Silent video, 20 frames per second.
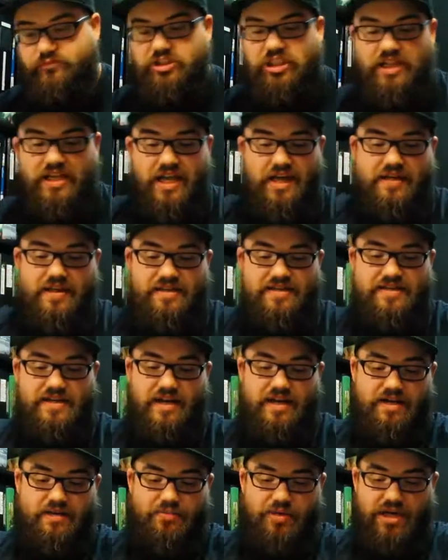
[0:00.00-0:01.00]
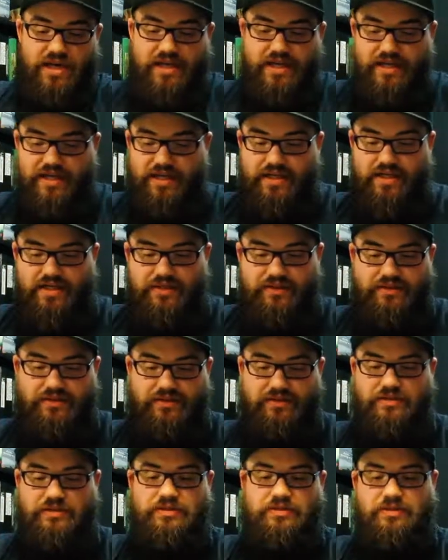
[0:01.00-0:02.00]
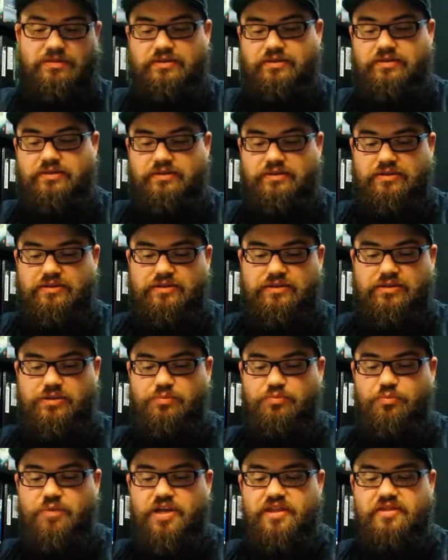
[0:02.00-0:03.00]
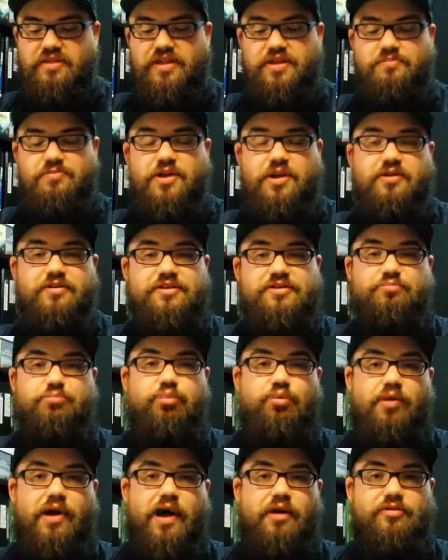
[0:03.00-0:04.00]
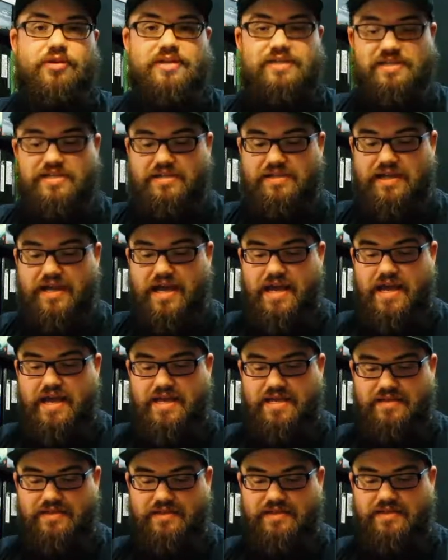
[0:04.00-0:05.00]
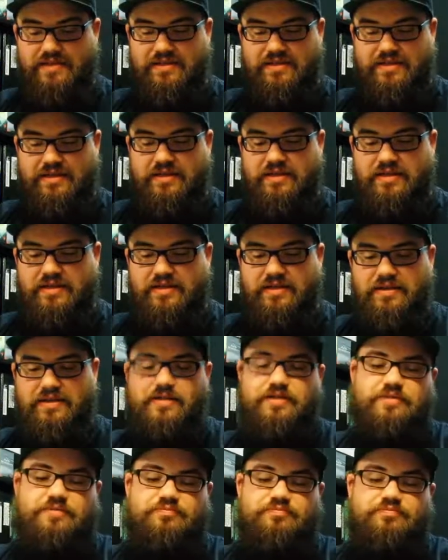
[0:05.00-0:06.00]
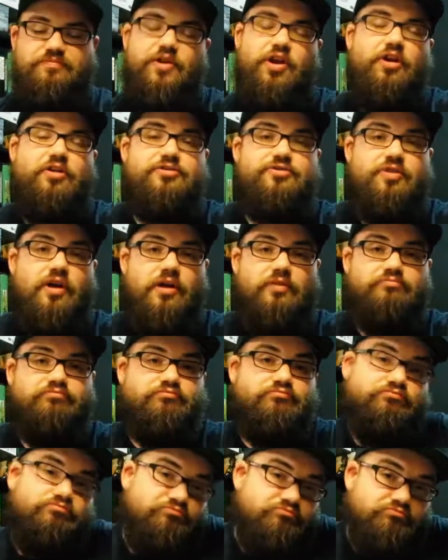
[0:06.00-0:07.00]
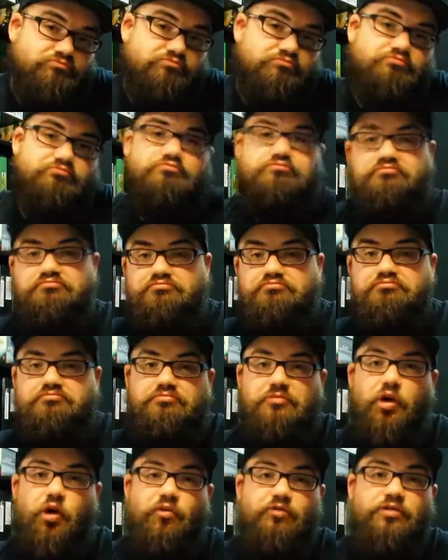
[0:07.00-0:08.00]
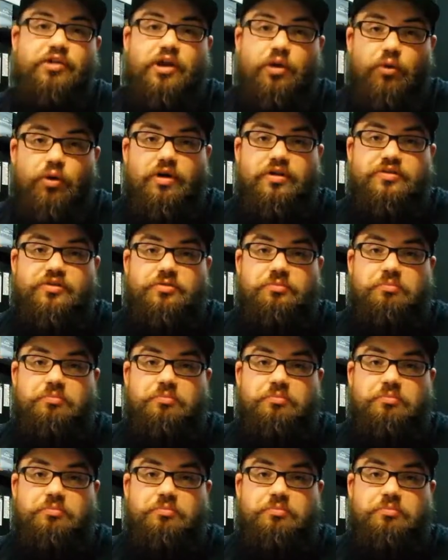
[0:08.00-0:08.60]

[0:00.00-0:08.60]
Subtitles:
yeah, that's kind of my my theme there is prowess and card draw. Hopefully it works.